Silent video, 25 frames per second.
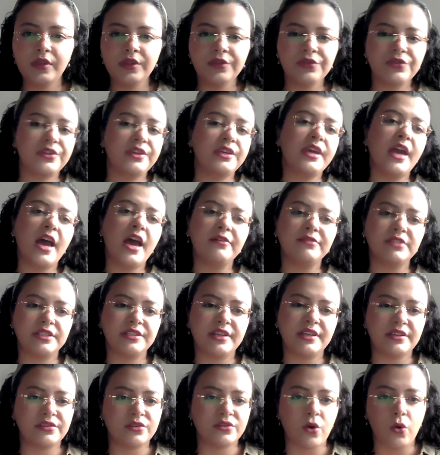the
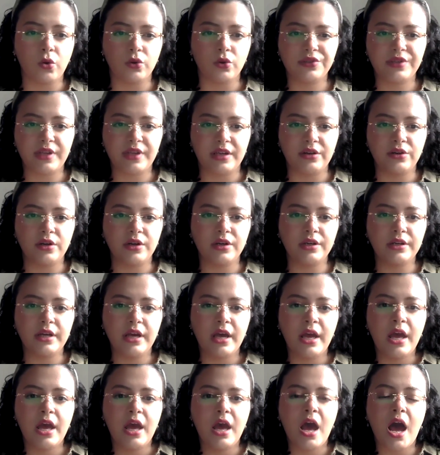evidence as a whole standard.
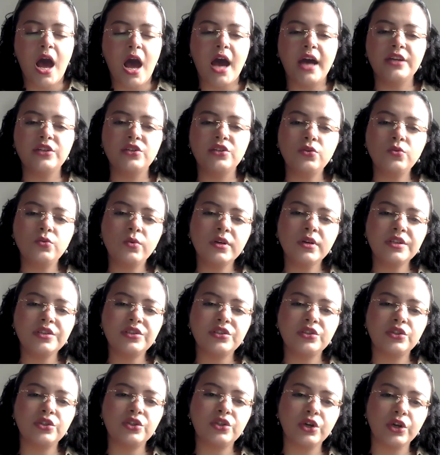I do want us
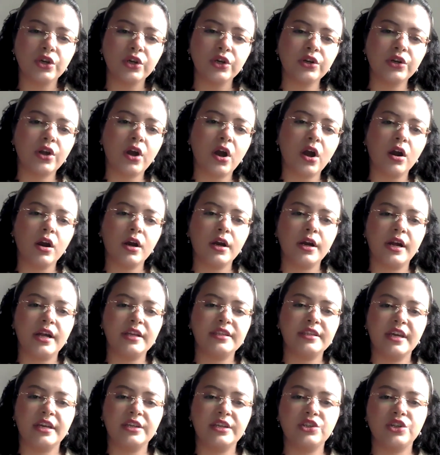to turn our
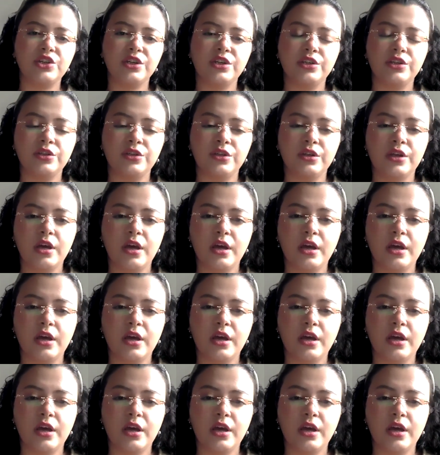attention